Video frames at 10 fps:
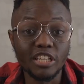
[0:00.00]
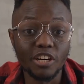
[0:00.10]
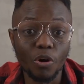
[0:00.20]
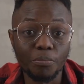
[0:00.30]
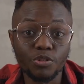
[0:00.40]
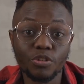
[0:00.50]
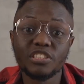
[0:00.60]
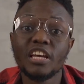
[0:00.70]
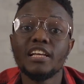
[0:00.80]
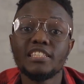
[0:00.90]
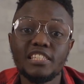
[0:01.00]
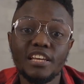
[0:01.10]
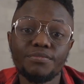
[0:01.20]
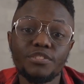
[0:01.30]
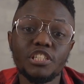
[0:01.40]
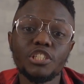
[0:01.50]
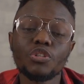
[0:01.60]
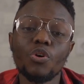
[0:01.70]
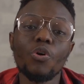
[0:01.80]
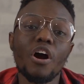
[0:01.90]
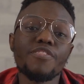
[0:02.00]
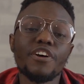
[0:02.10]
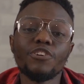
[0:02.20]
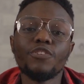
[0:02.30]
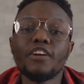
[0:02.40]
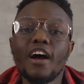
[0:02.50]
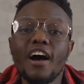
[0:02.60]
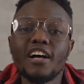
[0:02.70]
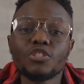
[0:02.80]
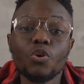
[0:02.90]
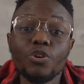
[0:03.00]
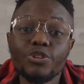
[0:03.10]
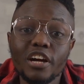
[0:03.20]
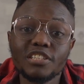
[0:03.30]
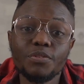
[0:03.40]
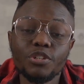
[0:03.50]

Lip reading: and options, CFDs, or other known as contracts for